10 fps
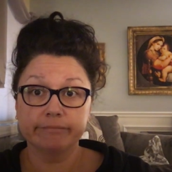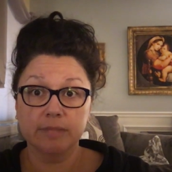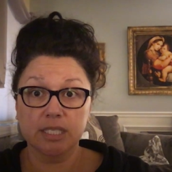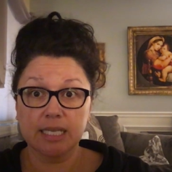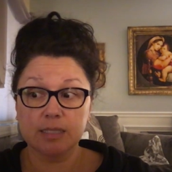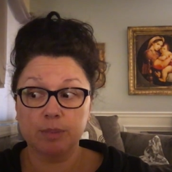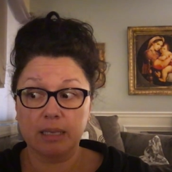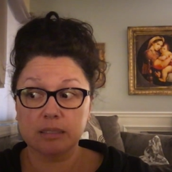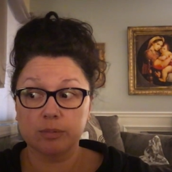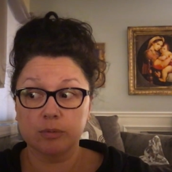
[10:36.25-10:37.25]
none of that's
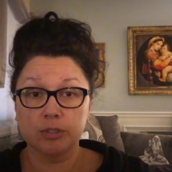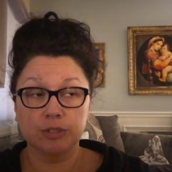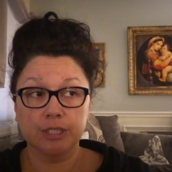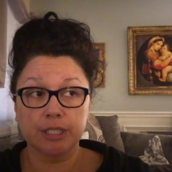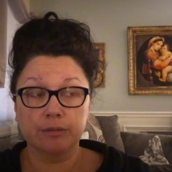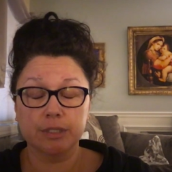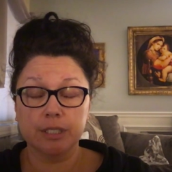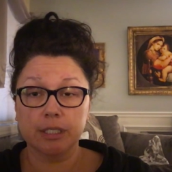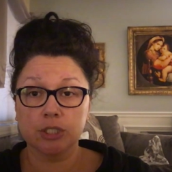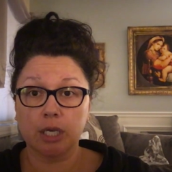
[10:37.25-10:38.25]
possible when you're dealing with a
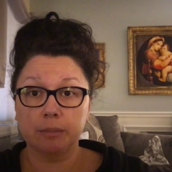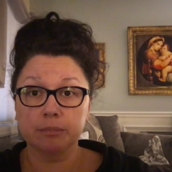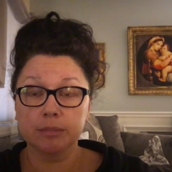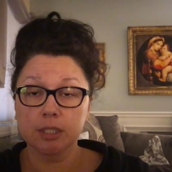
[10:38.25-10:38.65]
nut job.